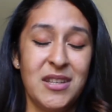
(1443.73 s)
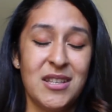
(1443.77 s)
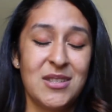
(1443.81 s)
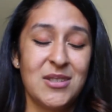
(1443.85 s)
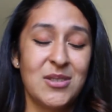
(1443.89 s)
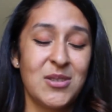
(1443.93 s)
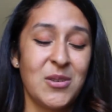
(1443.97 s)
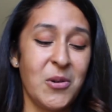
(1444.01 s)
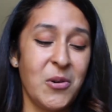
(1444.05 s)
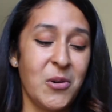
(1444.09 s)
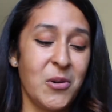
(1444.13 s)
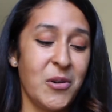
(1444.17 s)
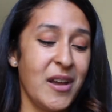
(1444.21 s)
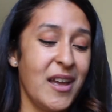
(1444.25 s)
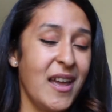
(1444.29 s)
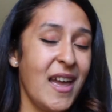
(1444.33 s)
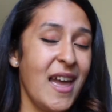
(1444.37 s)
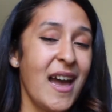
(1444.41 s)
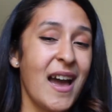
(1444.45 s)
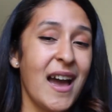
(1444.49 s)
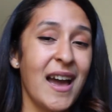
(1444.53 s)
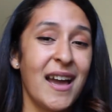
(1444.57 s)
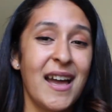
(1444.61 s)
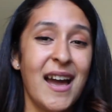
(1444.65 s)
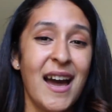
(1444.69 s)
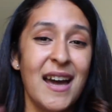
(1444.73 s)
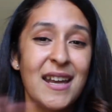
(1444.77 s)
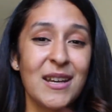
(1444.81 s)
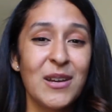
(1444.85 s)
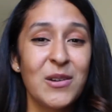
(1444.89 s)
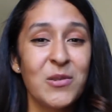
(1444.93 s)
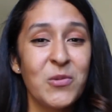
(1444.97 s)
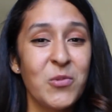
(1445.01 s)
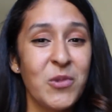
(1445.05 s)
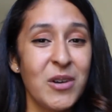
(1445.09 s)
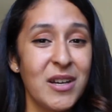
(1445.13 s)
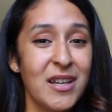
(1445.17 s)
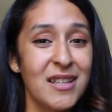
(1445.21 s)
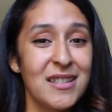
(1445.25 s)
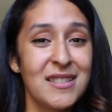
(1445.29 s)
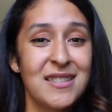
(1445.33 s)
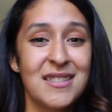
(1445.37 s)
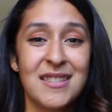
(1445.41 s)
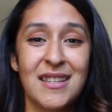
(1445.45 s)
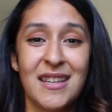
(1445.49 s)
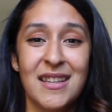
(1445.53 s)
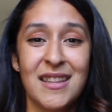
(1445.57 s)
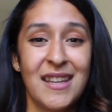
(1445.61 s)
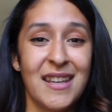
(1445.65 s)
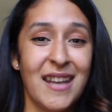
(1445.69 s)
So I got in
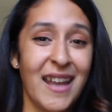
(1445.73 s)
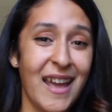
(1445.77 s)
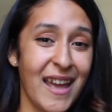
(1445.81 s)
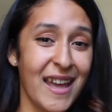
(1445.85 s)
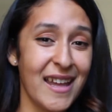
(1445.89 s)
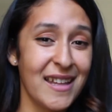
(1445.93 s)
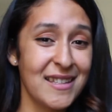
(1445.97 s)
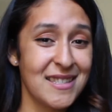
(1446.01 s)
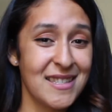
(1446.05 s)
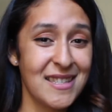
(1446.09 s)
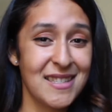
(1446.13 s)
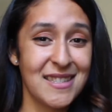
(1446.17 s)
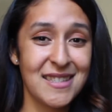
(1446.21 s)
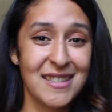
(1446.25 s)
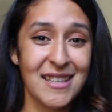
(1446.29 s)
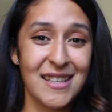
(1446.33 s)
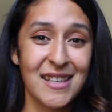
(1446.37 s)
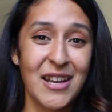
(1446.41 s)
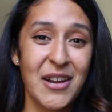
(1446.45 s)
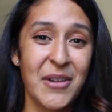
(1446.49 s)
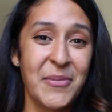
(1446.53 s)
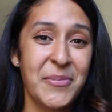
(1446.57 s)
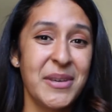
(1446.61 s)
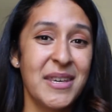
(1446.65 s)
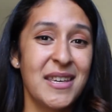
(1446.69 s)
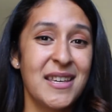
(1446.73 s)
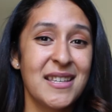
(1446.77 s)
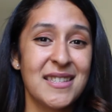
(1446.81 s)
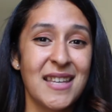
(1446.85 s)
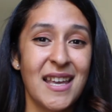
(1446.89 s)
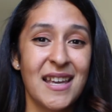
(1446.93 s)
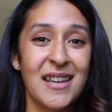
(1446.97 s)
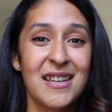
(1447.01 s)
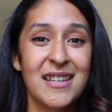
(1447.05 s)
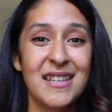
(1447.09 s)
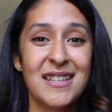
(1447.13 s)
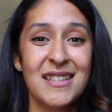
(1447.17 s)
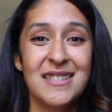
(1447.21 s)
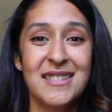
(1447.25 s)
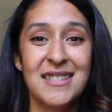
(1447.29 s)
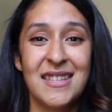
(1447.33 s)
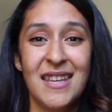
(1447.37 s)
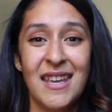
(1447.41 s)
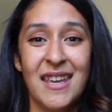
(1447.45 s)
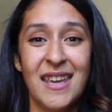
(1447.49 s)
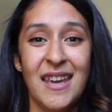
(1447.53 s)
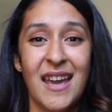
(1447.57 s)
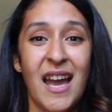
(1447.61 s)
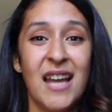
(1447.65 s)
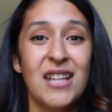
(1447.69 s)
once and then I had to sit out because I couldn't
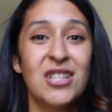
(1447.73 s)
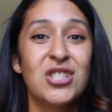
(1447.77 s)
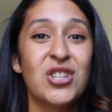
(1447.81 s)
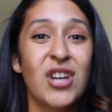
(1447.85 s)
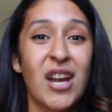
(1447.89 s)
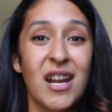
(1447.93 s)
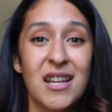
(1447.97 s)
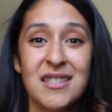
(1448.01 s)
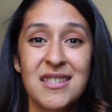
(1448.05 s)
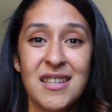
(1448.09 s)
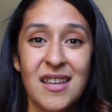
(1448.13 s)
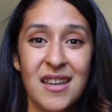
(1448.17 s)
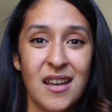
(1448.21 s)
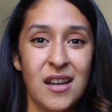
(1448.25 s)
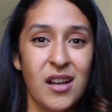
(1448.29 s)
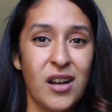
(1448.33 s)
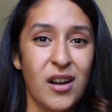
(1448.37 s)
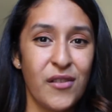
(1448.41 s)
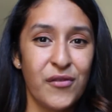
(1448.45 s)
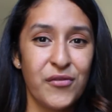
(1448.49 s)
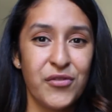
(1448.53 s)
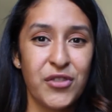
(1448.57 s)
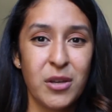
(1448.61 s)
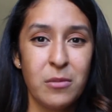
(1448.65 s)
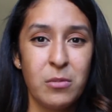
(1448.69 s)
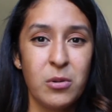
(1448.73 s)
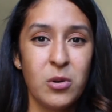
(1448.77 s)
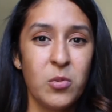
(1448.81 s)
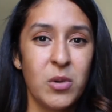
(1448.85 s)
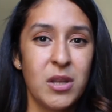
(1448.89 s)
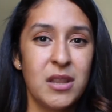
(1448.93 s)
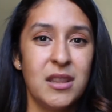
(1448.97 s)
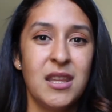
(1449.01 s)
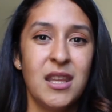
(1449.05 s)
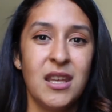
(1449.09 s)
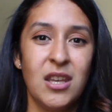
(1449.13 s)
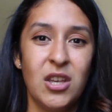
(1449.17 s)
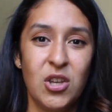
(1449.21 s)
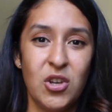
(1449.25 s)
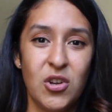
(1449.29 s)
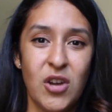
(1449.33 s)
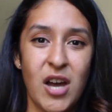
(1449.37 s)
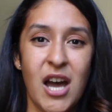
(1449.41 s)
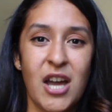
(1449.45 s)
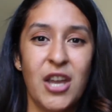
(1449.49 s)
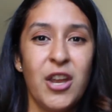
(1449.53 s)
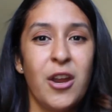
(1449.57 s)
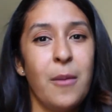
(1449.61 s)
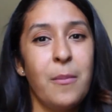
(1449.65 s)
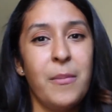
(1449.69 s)
take it. I tried to get comfortable with it. You know
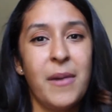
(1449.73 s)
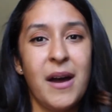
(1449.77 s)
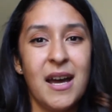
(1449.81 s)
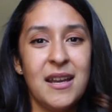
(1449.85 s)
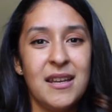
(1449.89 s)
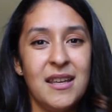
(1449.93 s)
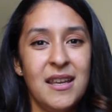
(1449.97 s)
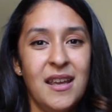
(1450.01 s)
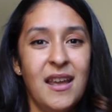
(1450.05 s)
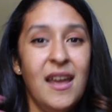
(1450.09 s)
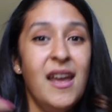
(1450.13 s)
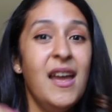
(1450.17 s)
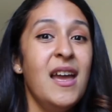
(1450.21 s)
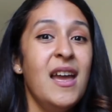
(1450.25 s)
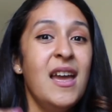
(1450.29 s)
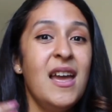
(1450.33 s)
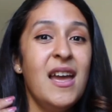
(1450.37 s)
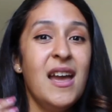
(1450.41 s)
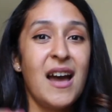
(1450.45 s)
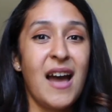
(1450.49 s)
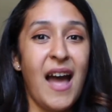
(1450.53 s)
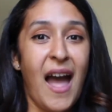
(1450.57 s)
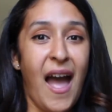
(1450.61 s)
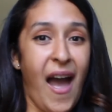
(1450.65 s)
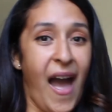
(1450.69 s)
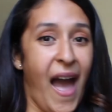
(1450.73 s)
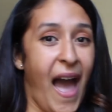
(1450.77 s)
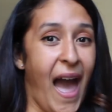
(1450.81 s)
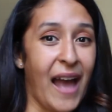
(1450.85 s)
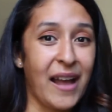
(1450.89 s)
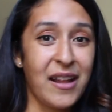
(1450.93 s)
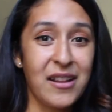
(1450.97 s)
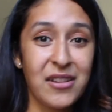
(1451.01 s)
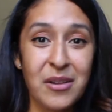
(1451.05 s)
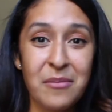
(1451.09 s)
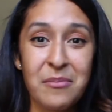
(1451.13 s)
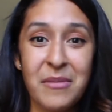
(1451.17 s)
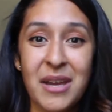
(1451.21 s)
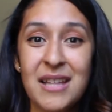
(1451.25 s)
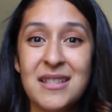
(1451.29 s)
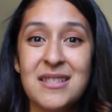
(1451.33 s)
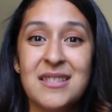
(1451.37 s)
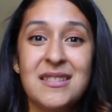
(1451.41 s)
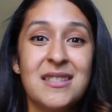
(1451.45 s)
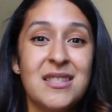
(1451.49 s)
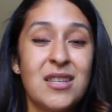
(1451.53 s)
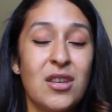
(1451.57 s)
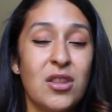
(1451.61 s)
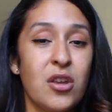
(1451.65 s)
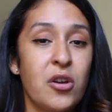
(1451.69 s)
how your body
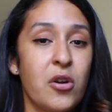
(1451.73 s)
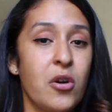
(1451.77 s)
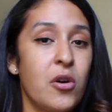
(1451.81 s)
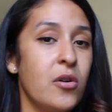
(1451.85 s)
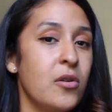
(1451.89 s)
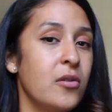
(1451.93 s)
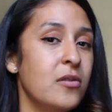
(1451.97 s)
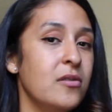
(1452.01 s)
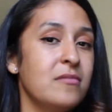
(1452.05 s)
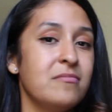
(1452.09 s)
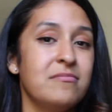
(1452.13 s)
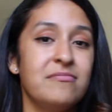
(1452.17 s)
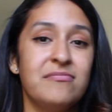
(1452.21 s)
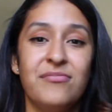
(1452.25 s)
acclimates to the cold.